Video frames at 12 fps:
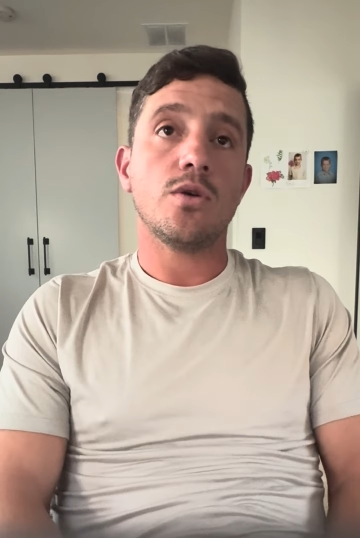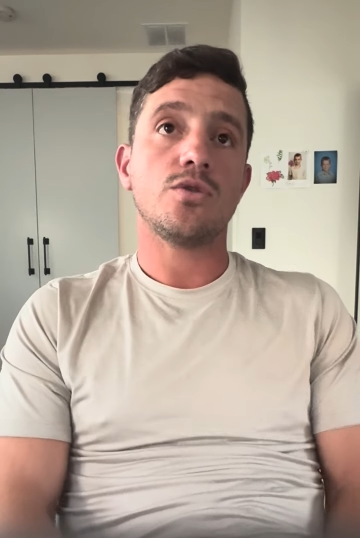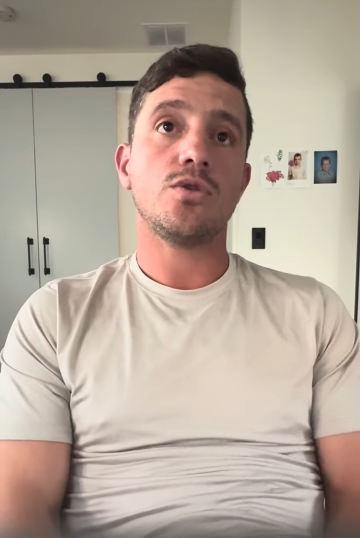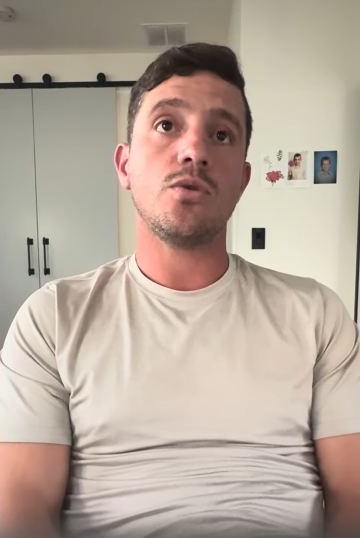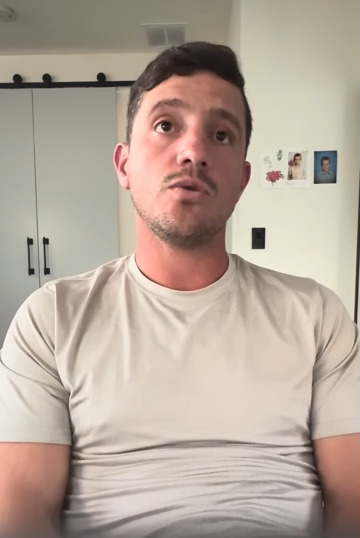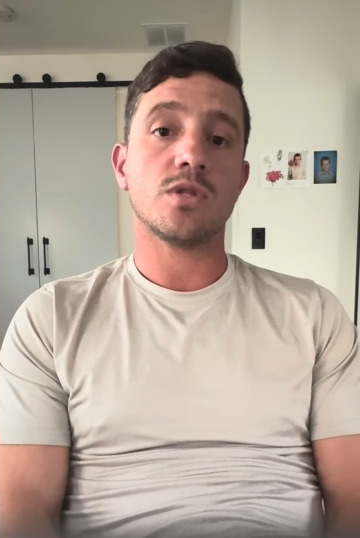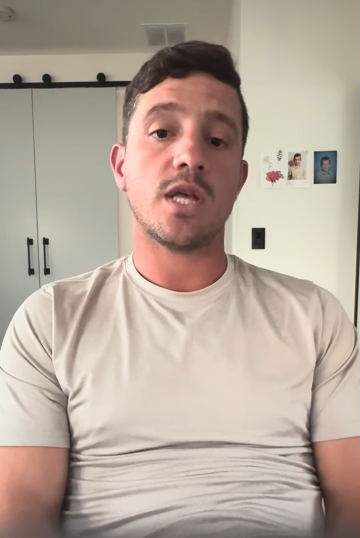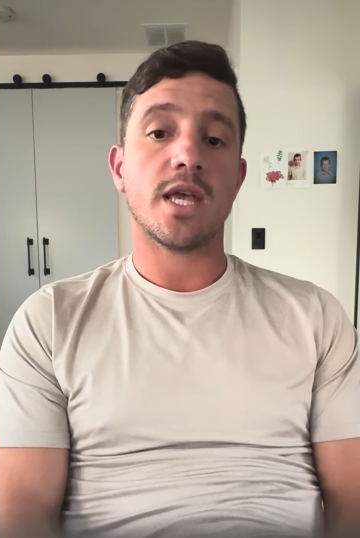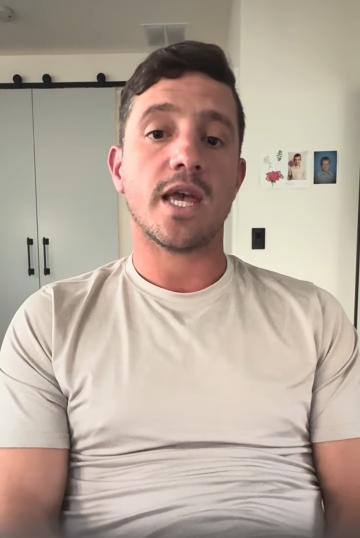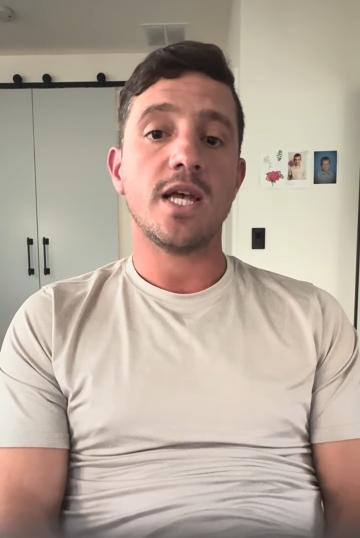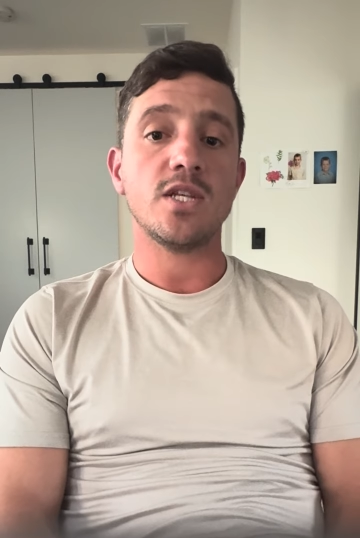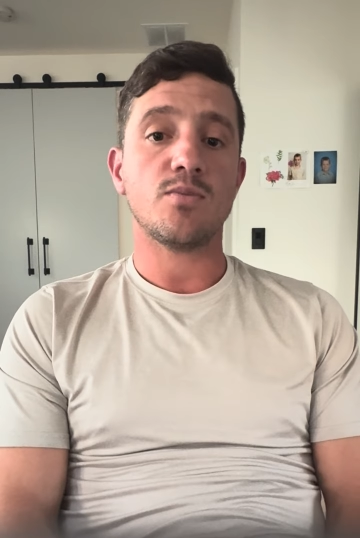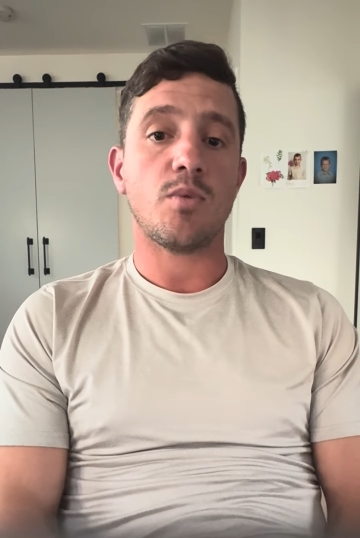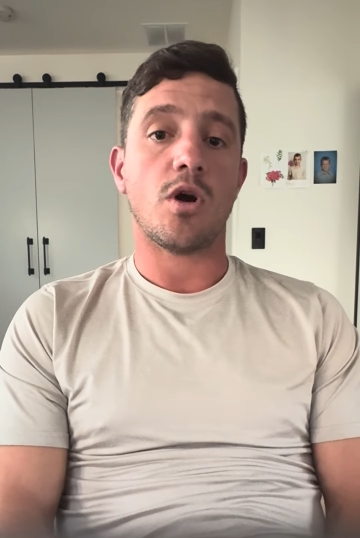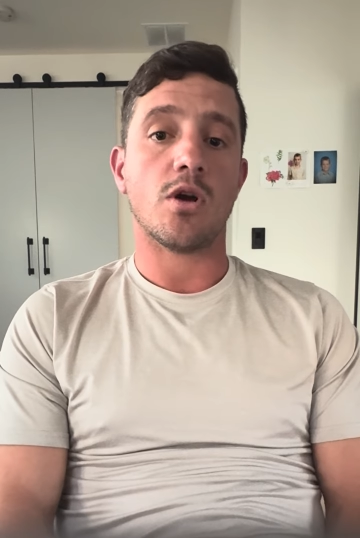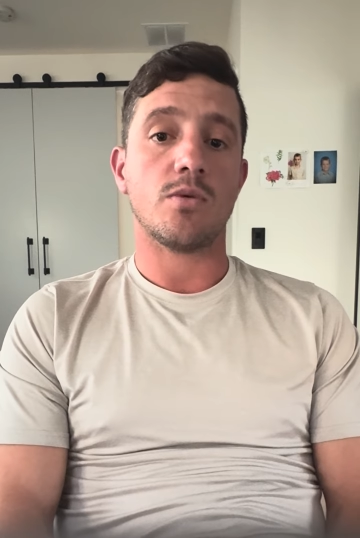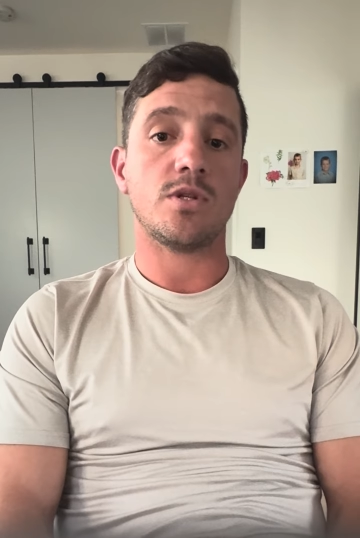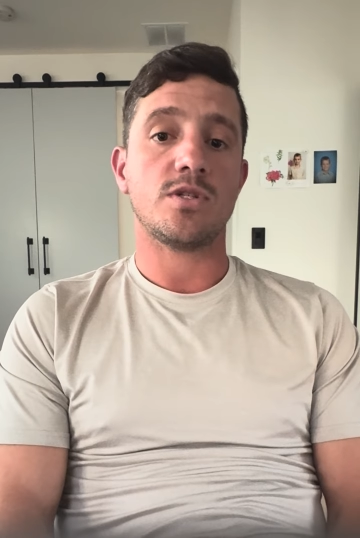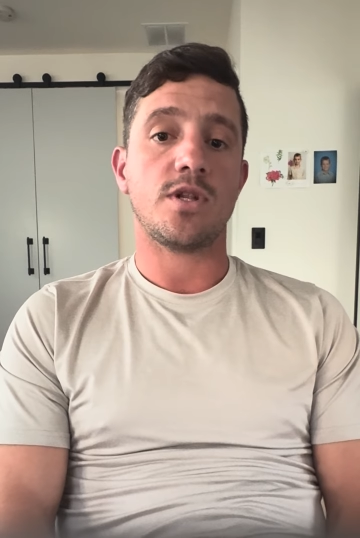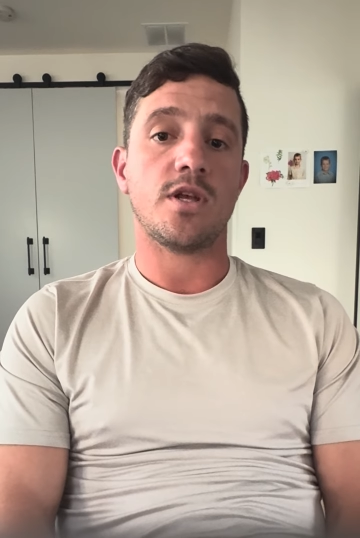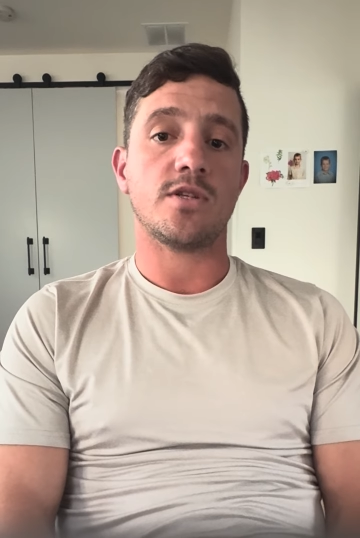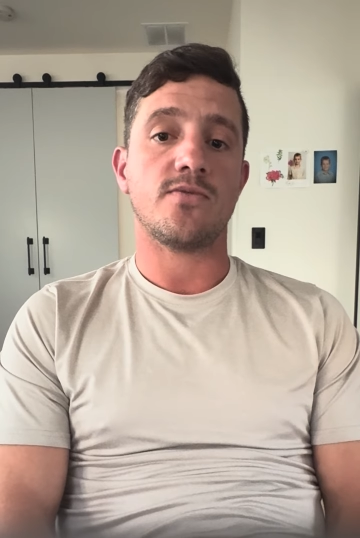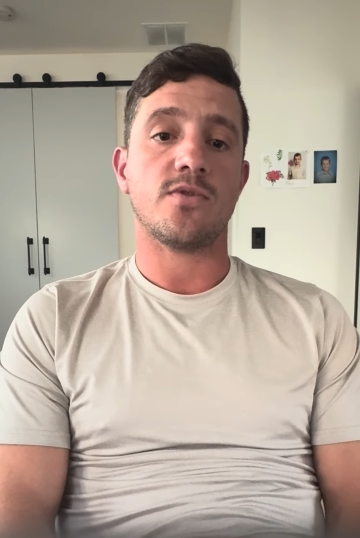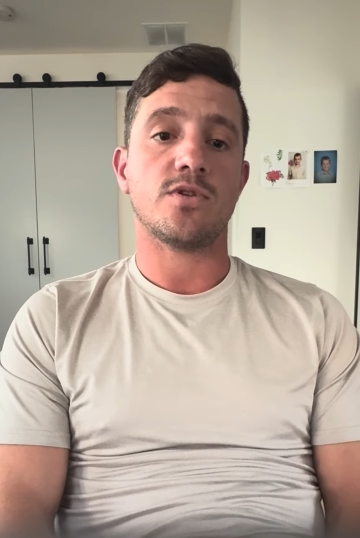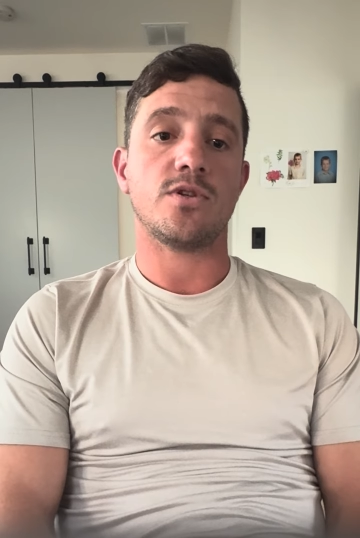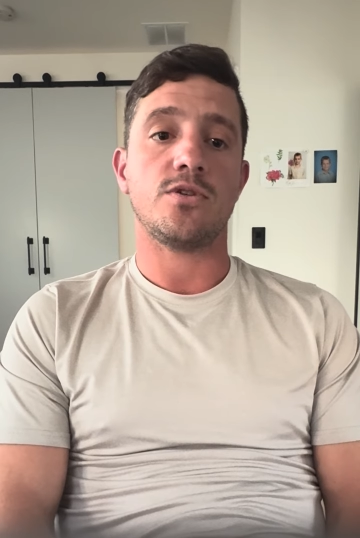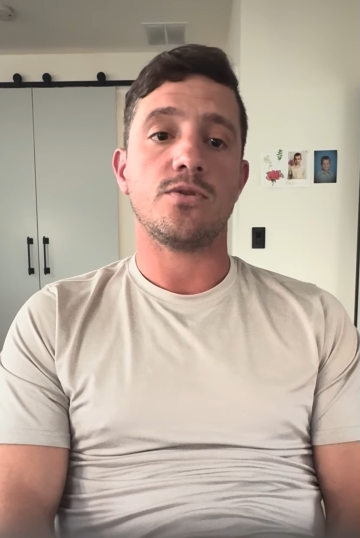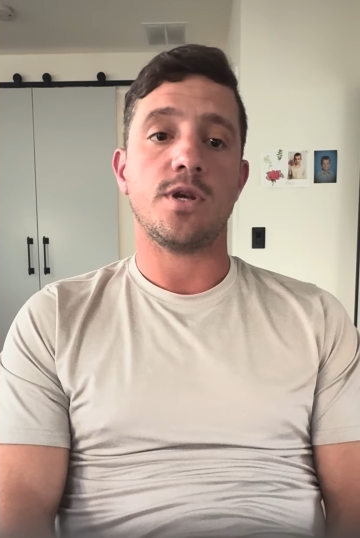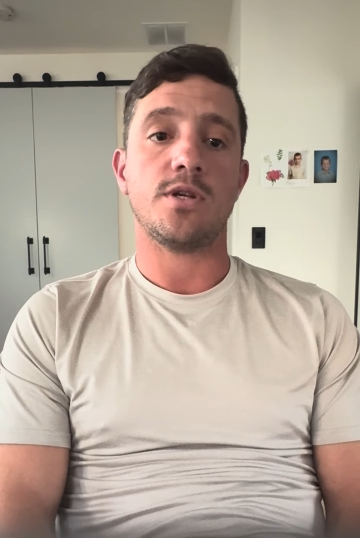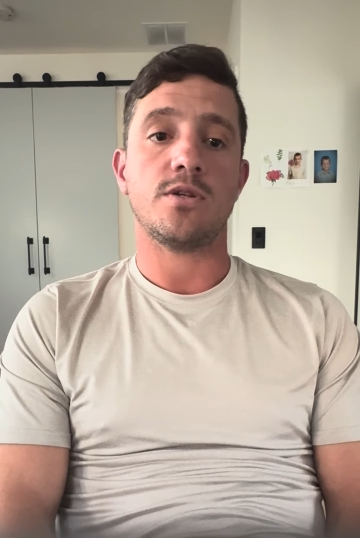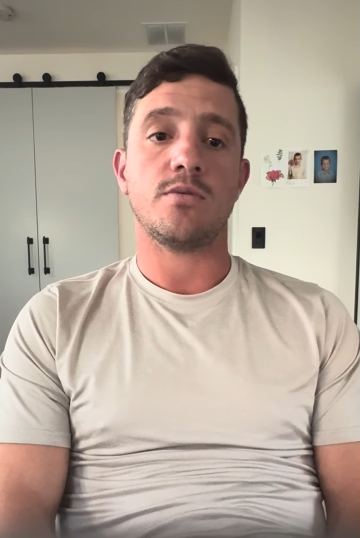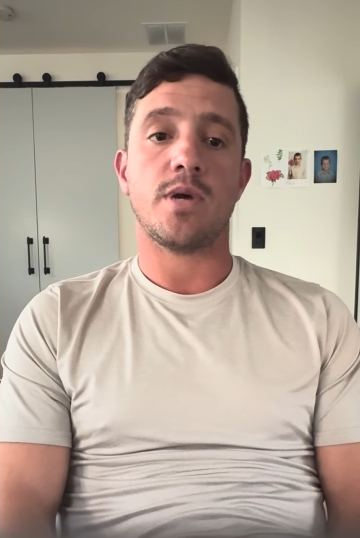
tools like SBAR, which stands for Situation,